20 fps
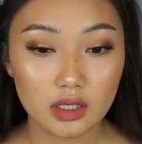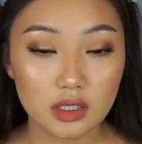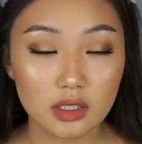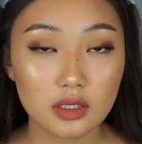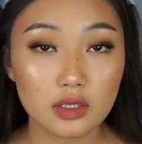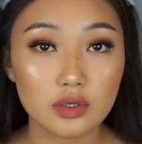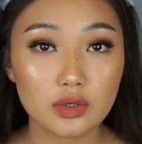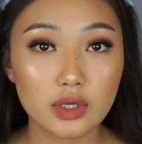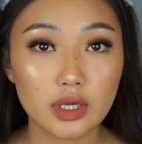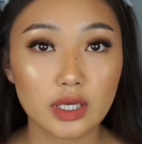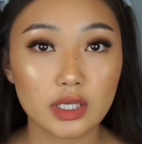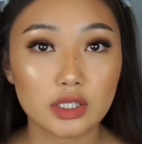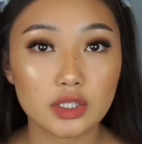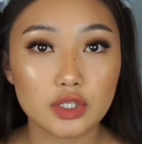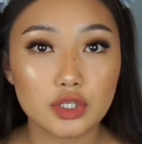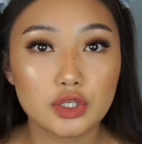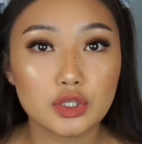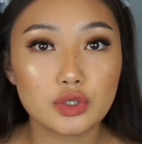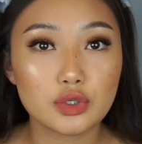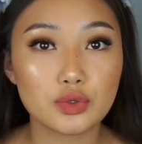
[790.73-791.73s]
You can
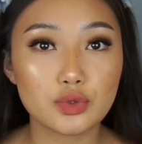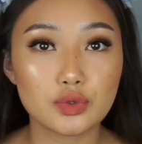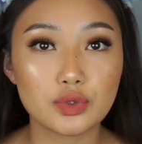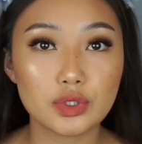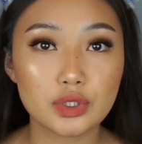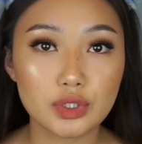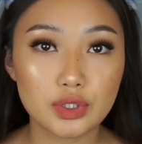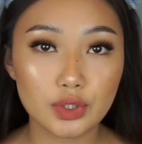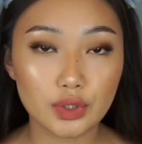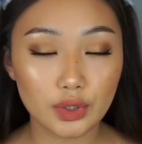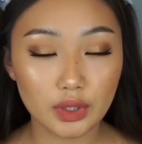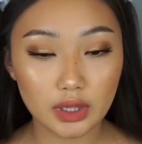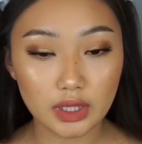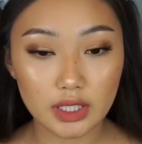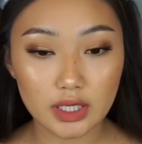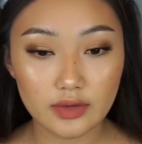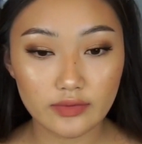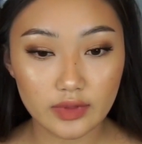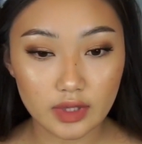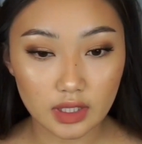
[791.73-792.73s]
choose to
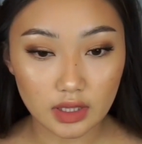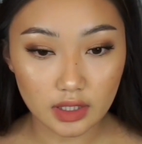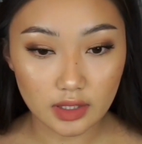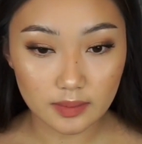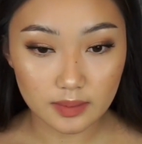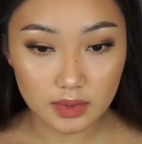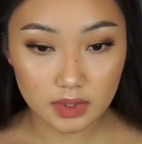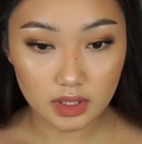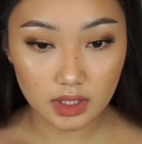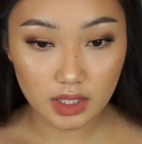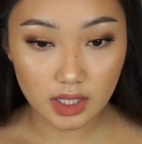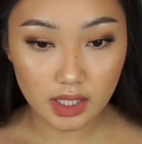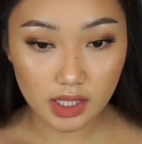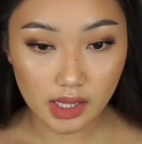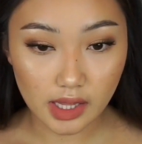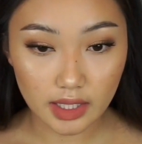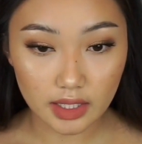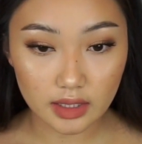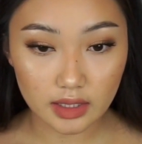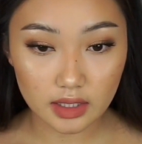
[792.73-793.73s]
leave the lips looking
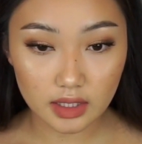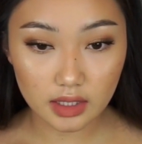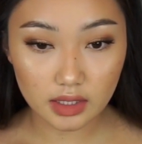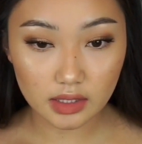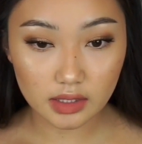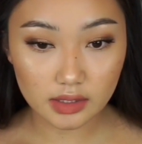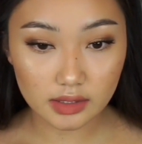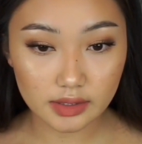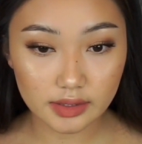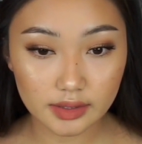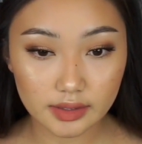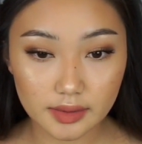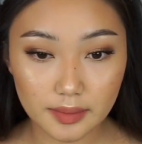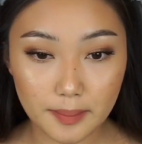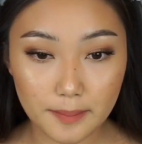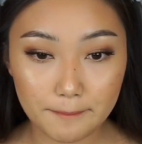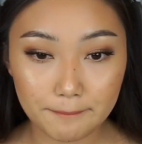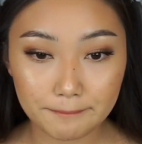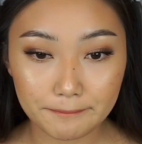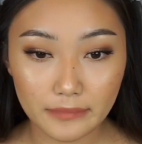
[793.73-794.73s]
like this,
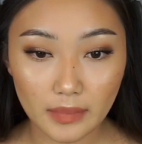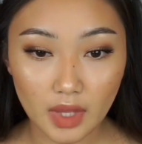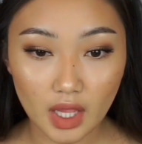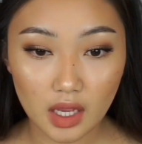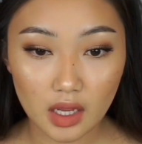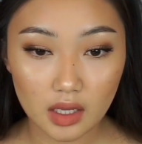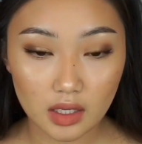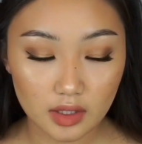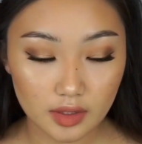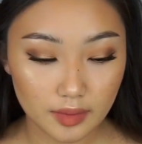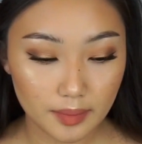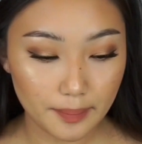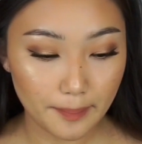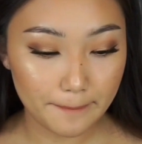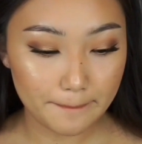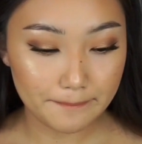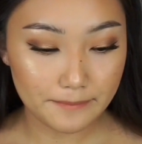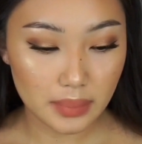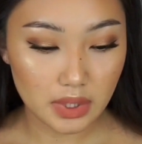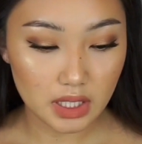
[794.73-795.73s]

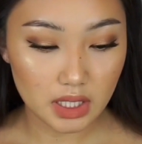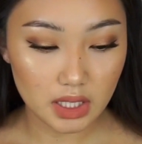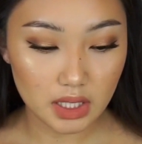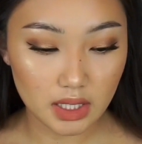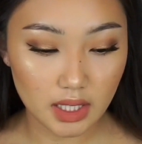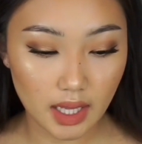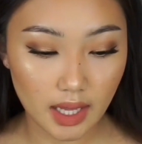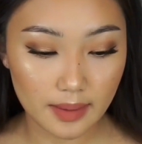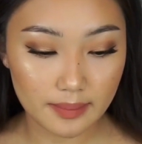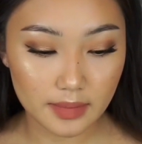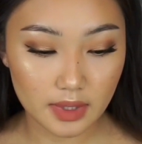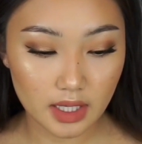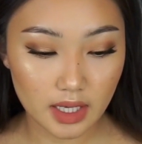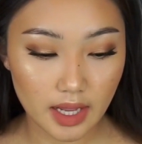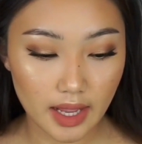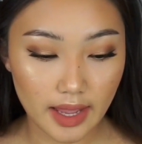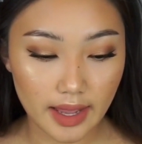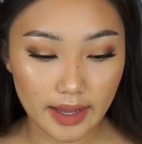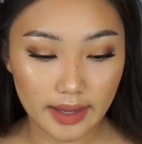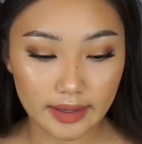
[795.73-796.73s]
but I'm gonna
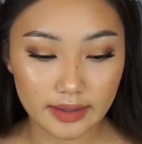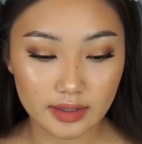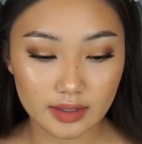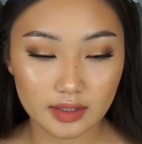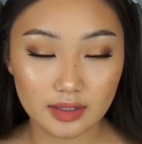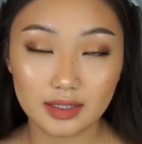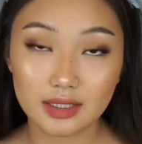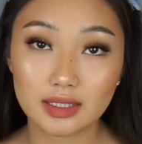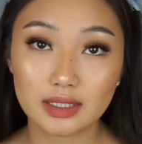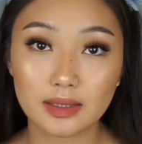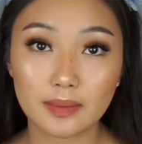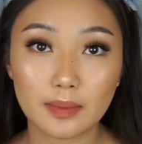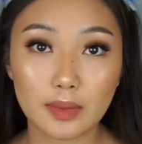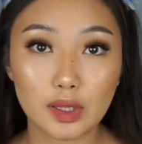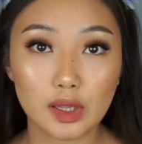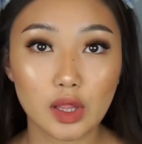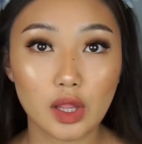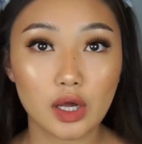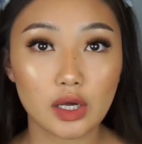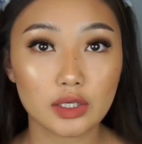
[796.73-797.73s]
add some
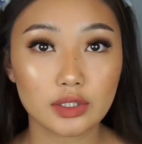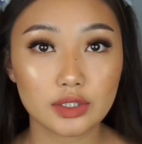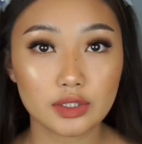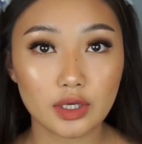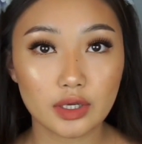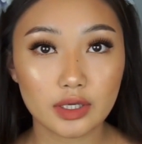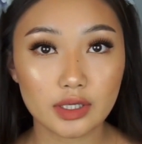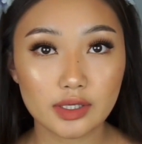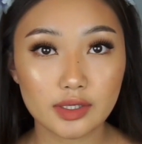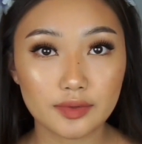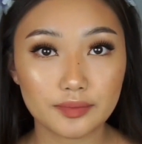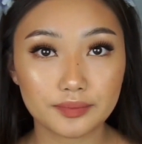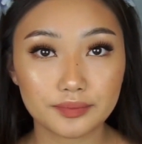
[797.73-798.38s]
gloss on it.